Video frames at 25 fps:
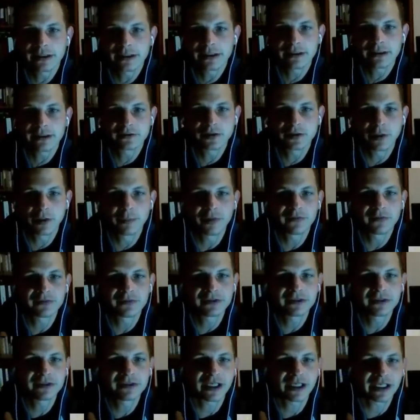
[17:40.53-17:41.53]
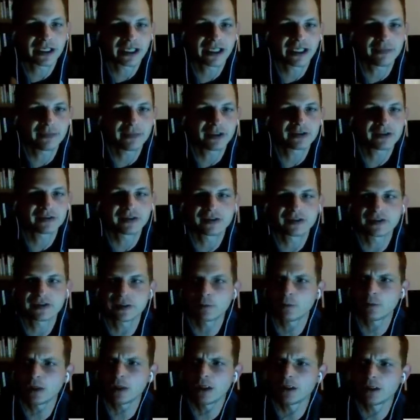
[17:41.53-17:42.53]
Some of the academics, they say,
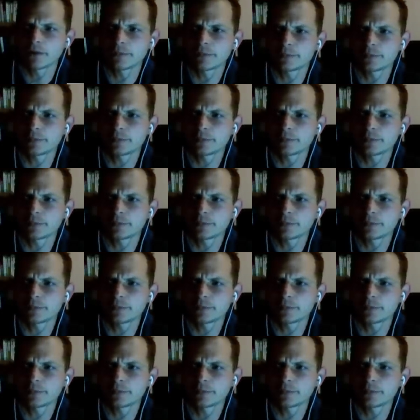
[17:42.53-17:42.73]
well,